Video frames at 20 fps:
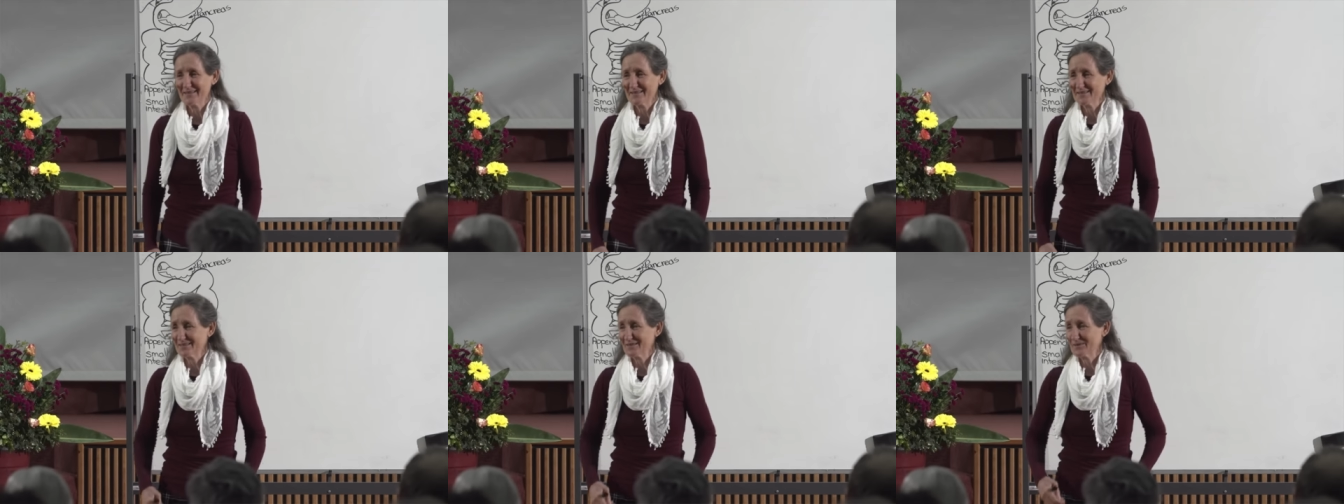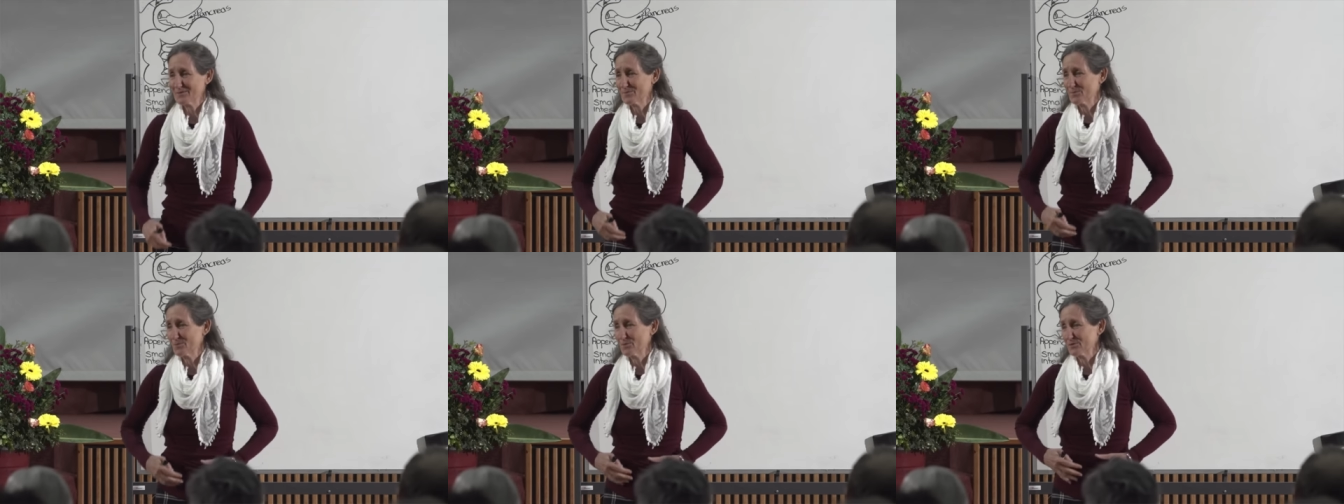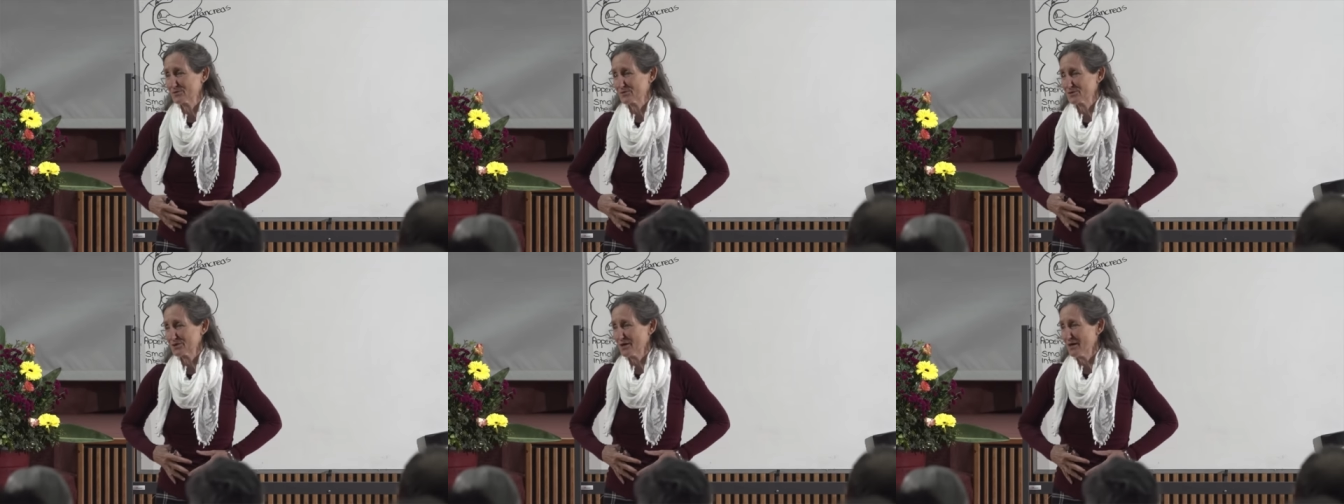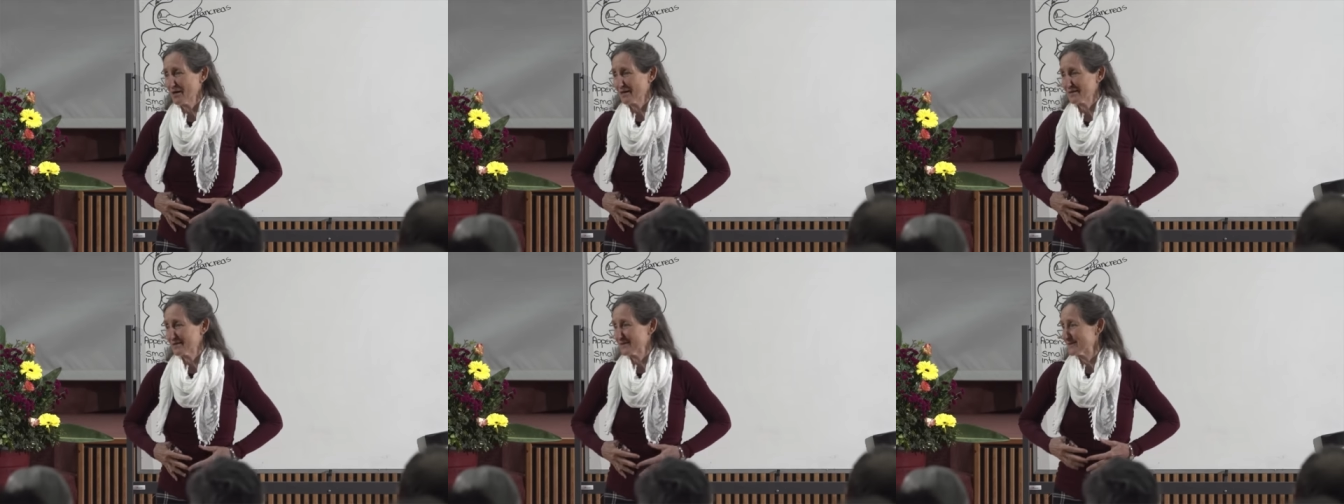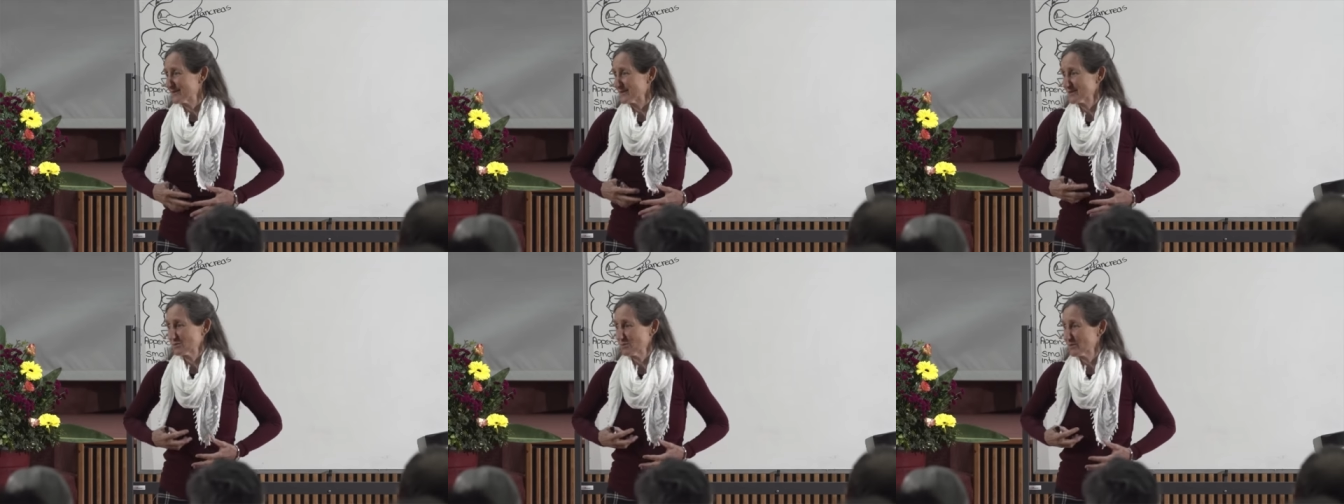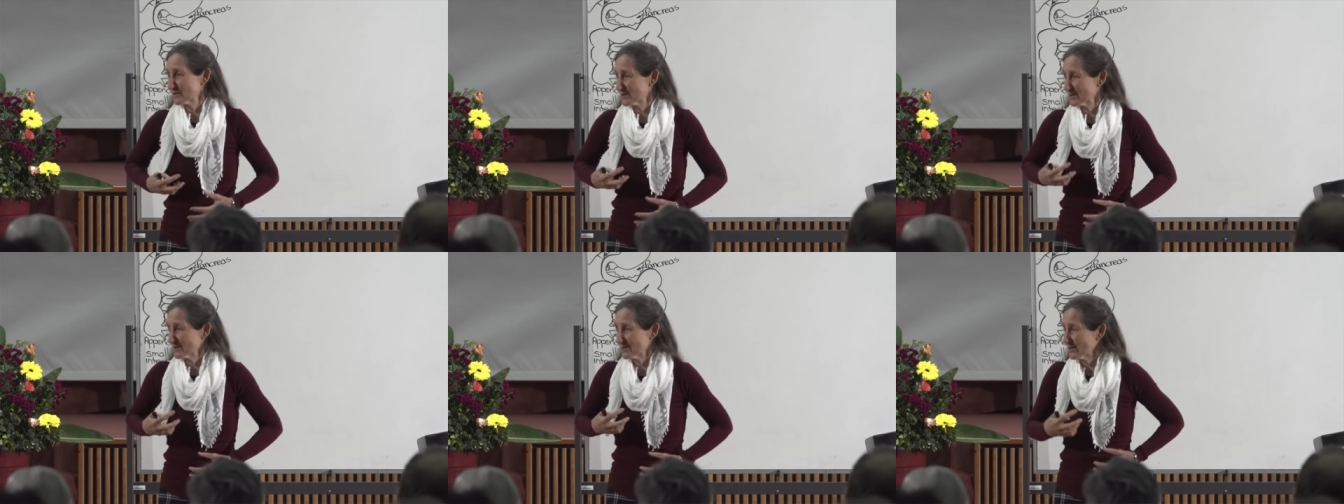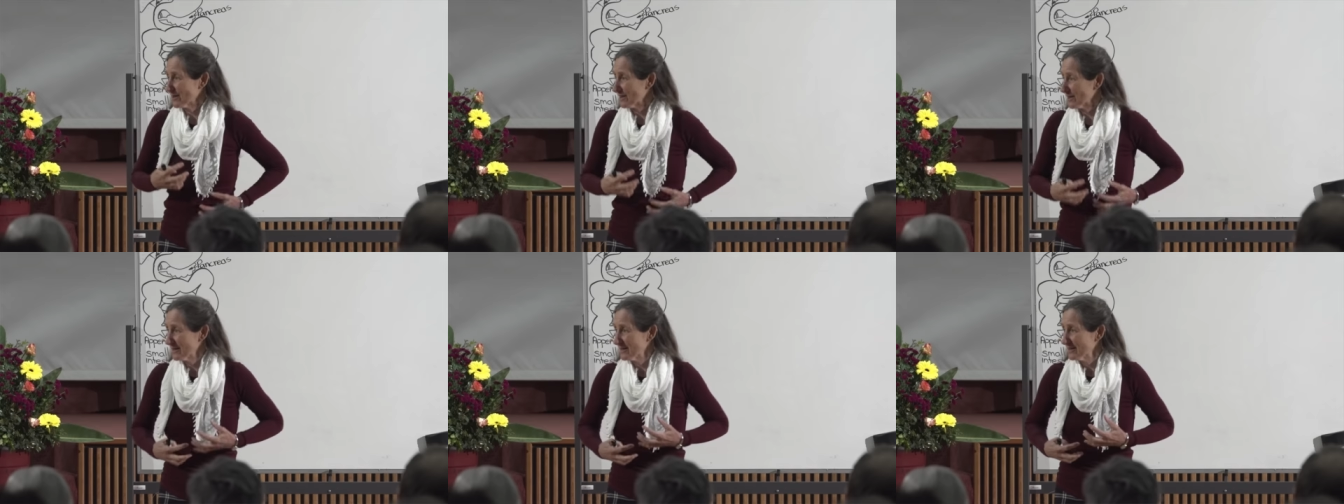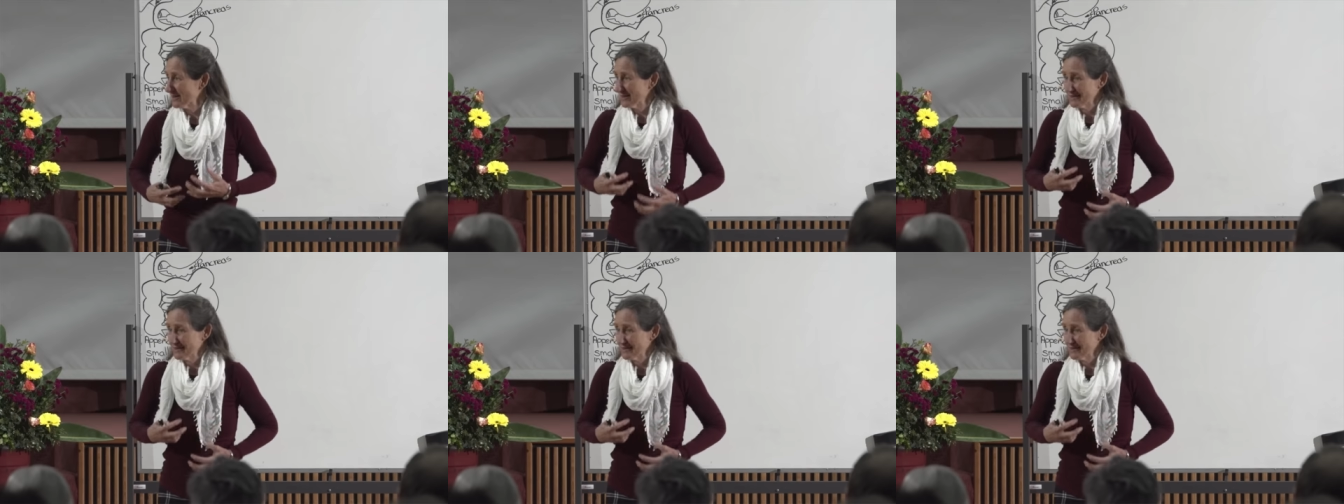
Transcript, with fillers: See, the poor child, he just wasn't, di-